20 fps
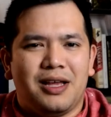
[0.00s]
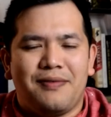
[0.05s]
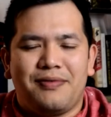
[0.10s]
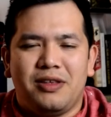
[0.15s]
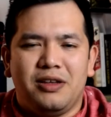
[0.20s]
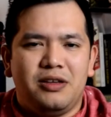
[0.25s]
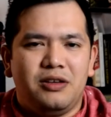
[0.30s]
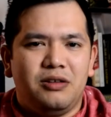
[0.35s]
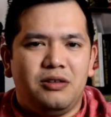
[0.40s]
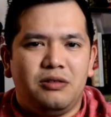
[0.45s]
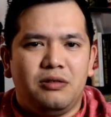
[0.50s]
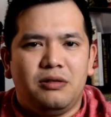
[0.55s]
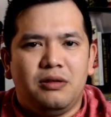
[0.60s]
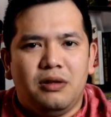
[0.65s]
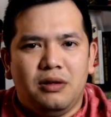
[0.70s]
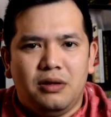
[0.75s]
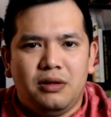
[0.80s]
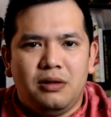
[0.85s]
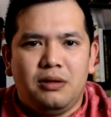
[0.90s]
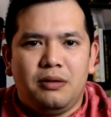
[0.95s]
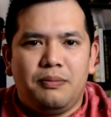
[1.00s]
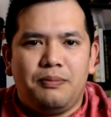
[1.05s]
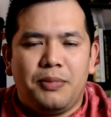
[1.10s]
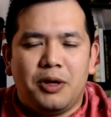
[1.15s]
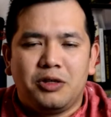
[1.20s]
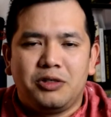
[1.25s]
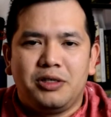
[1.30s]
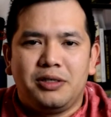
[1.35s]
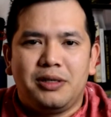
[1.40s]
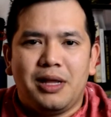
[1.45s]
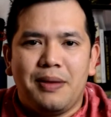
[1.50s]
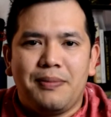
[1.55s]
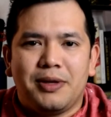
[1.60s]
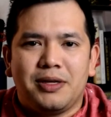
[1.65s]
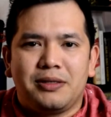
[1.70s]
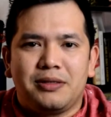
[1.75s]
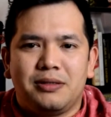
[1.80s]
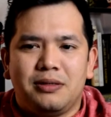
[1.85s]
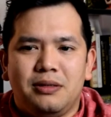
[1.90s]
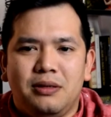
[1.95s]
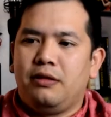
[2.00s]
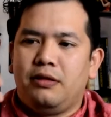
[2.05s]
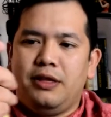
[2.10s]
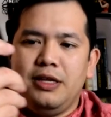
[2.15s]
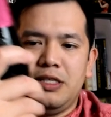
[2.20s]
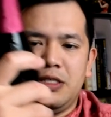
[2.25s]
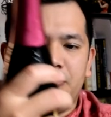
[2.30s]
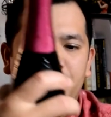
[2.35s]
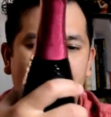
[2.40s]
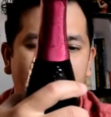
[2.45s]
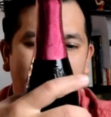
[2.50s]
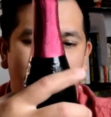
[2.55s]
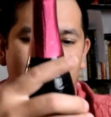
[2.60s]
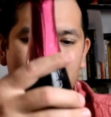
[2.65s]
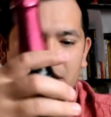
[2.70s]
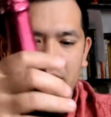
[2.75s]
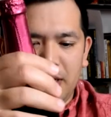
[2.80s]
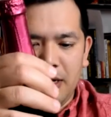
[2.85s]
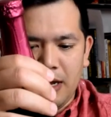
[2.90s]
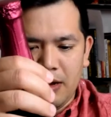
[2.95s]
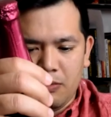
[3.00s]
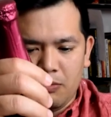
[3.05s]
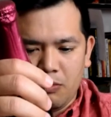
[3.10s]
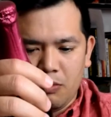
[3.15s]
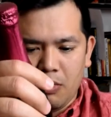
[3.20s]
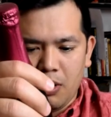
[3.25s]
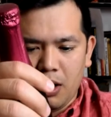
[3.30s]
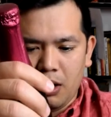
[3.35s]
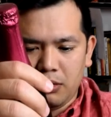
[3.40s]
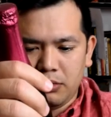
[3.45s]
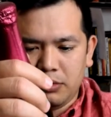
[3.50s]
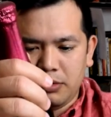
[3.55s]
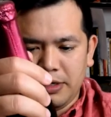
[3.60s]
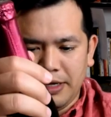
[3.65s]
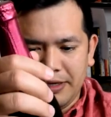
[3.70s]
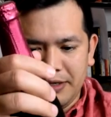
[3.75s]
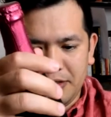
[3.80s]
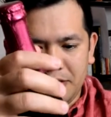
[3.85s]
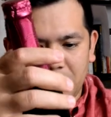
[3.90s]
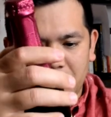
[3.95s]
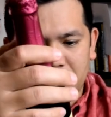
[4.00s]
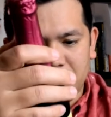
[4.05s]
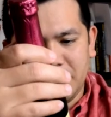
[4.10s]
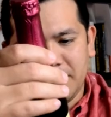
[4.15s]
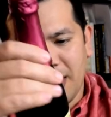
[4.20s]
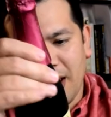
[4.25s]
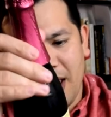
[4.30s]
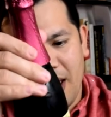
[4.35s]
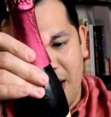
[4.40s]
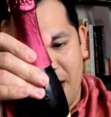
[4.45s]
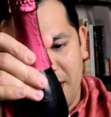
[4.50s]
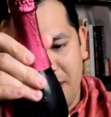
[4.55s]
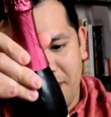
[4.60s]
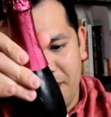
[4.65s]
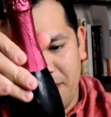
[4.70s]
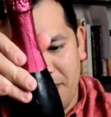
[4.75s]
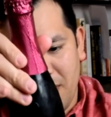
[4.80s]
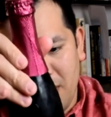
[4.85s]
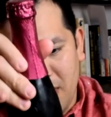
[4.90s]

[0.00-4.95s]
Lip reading: have to do Belgian lambics. This beer, while they don't have